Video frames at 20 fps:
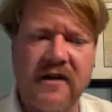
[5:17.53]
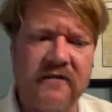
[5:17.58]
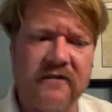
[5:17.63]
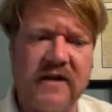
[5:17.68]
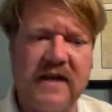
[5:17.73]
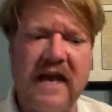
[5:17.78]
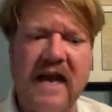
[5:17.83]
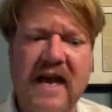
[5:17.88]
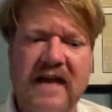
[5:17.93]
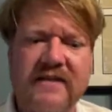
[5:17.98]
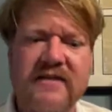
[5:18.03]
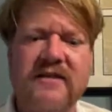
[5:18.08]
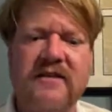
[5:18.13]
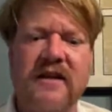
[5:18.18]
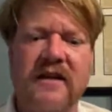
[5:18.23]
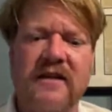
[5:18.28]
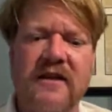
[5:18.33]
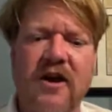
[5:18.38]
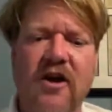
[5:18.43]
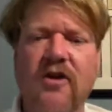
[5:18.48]
guest
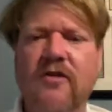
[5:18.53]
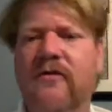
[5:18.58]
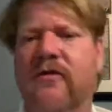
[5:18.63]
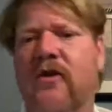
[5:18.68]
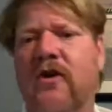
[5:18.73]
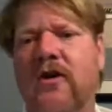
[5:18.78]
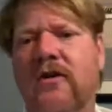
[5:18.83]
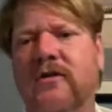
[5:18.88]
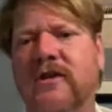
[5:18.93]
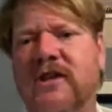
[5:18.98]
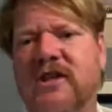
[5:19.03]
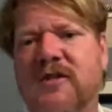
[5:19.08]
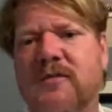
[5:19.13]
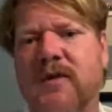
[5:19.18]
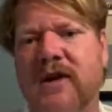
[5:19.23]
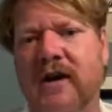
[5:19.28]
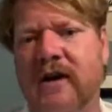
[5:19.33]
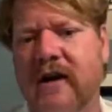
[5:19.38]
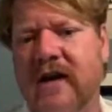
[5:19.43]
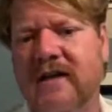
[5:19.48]
and the overall
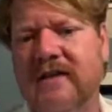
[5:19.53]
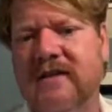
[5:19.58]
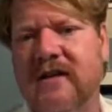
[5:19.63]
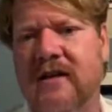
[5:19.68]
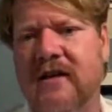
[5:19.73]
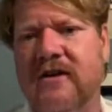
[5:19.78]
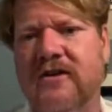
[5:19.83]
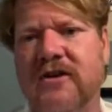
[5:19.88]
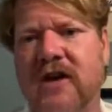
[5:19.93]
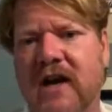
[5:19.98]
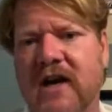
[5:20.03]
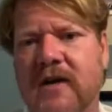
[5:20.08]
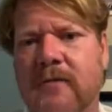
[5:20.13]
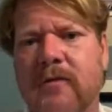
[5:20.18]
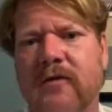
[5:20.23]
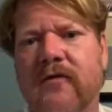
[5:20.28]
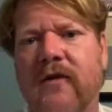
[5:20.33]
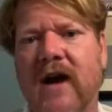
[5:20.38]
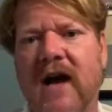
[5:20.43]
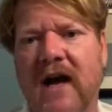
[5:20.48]
experience that they're trying to
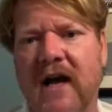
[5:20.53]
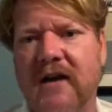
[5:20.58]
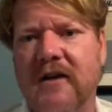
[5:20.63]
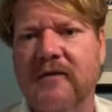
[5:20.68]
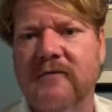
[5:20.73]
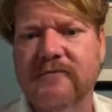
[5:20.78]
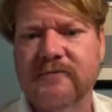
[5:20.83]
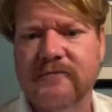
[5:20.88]
provide.